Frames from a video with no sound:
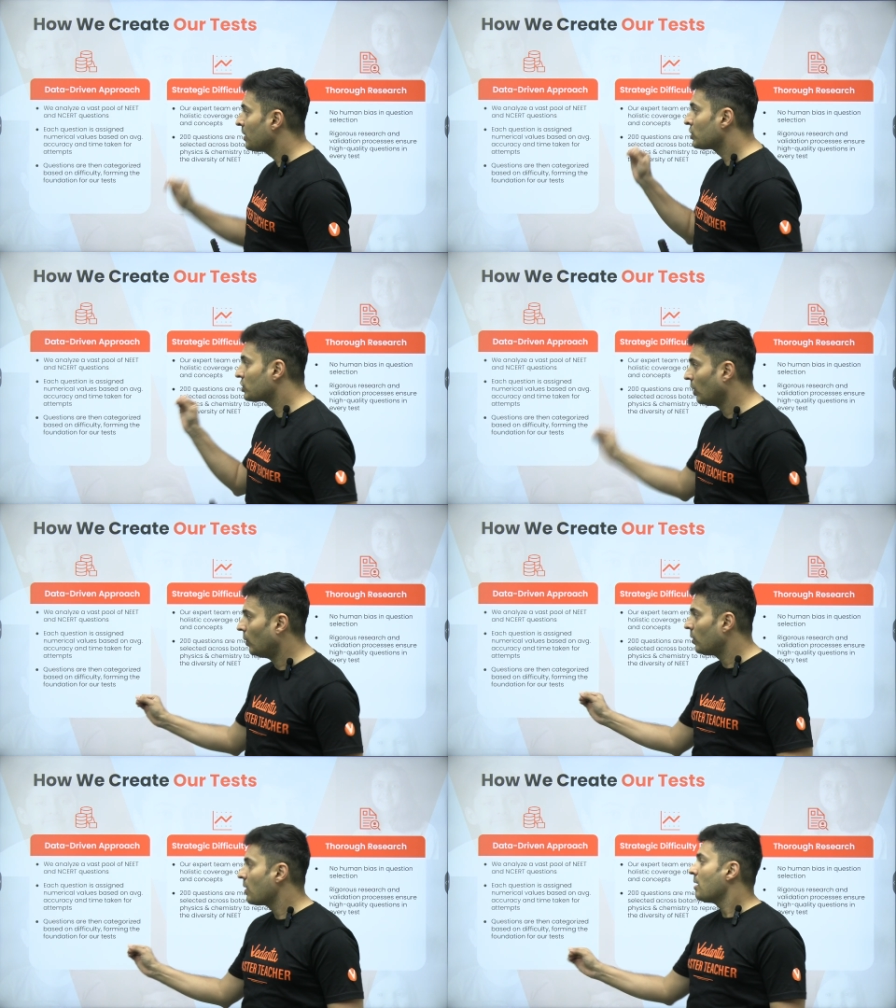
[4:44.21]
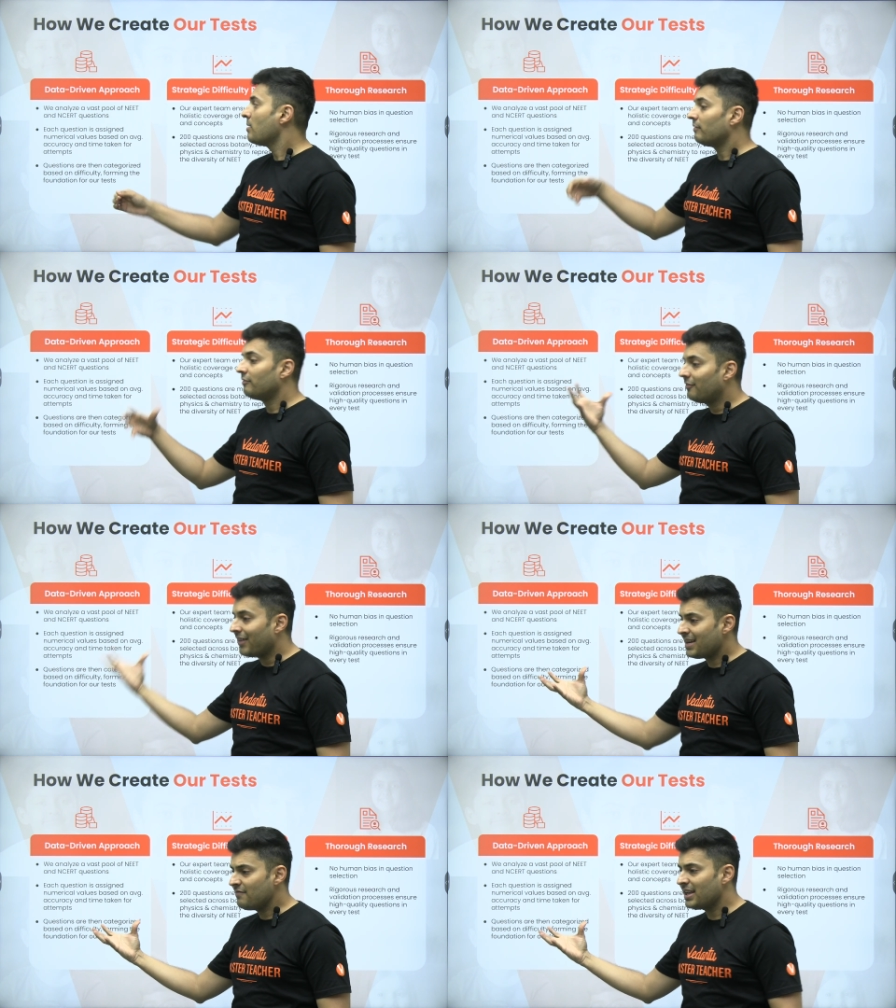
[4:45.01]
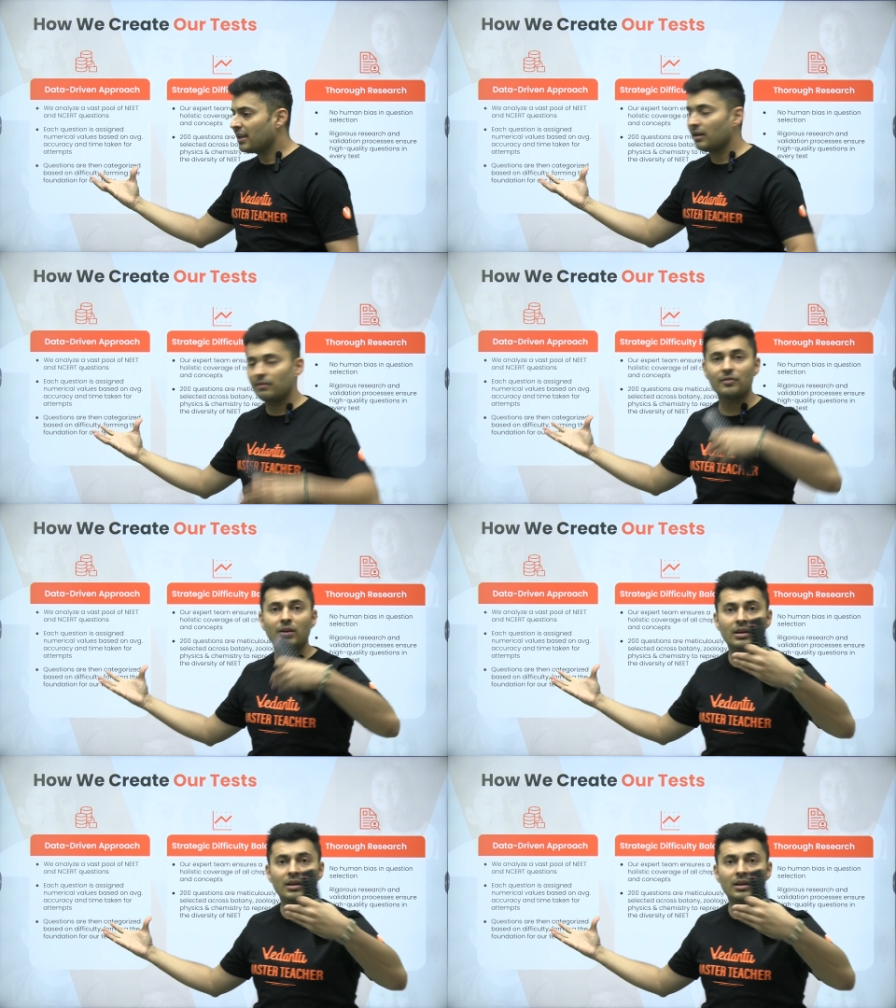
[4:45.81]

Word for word: So, when we give